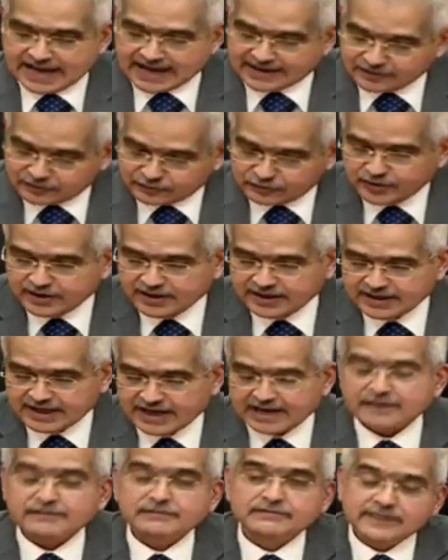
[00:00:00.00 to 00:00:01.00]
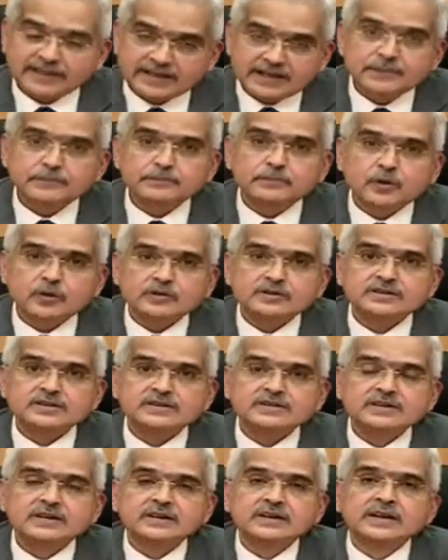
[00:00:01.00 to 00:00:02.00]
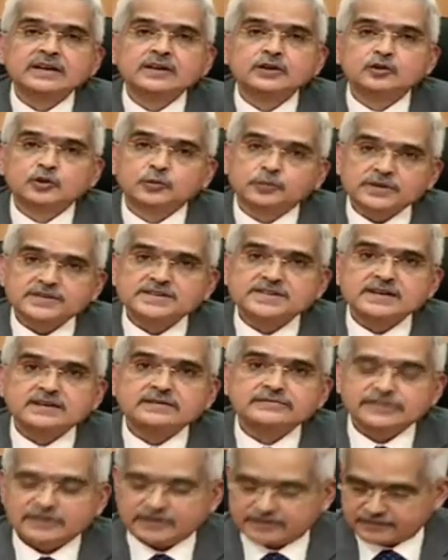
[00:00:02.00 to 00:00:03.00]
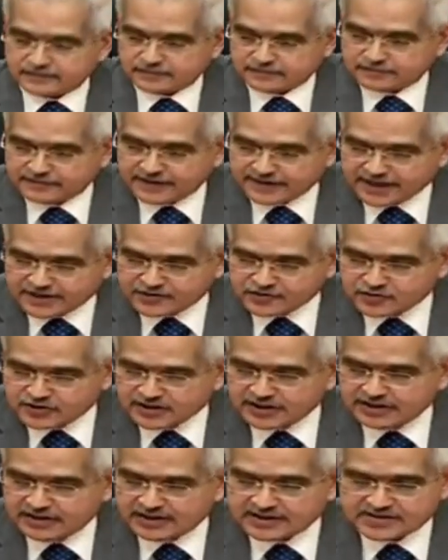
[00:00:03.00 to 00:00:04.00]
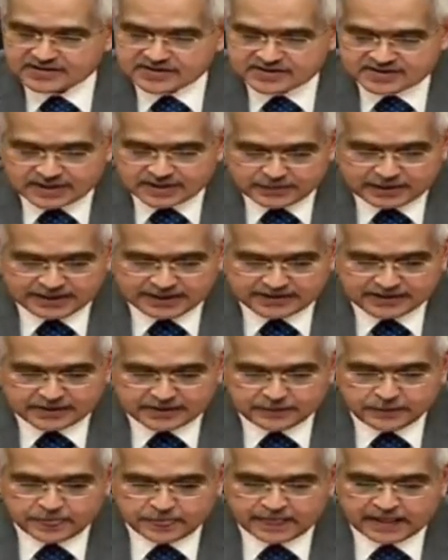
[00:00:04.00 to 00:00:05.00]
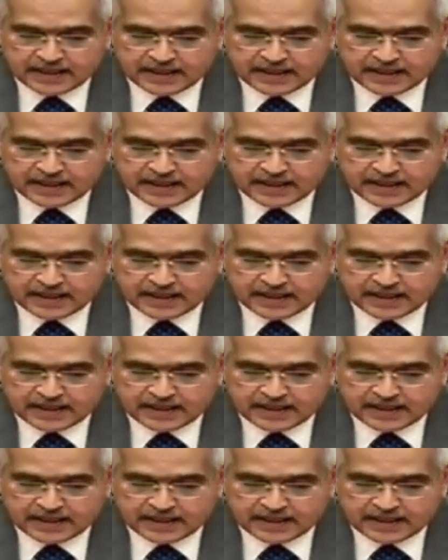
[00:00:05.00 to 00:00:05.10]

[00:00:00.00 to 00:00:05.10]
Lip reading: And three, and very important, to preserve financial stability.